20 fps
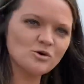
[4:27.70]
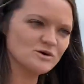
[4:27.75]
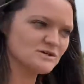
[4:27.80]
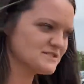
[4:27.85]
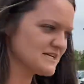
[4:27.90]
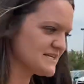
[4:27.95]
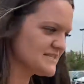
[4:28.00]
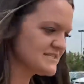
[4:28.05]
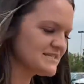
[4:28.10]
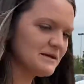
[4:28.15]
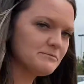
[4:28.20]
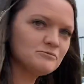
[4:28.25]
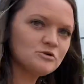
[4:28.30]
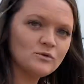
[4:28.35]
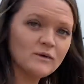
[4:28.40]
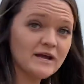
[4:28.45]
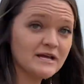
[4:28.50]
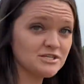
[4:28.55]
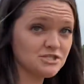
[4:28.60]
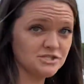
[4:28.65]
because I stepped
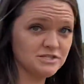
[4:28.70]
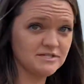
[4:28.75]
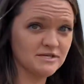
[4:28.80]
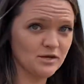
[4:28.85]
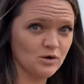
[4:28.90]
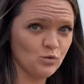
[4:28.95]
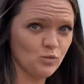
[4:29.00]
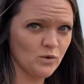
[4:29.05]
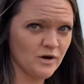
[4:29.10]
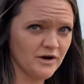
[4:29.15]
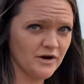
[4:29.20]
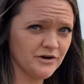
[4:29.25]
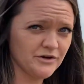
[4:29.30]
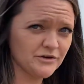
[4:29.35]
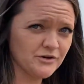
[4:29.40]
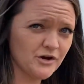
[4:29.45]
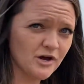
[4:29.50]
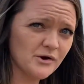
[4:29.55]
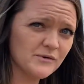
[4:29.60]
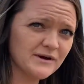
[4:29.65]
away and she's like, well, where are
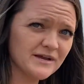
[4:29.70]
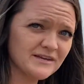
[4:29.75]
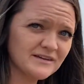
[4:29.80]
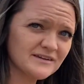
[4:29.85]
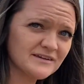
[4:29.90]
you going?